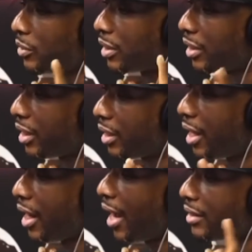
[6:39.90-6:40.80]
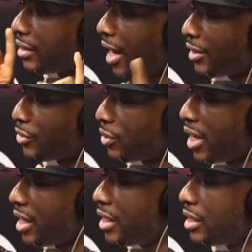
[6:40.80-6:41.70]
clear. I did not do
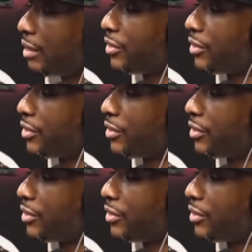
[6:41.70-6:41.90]
any of the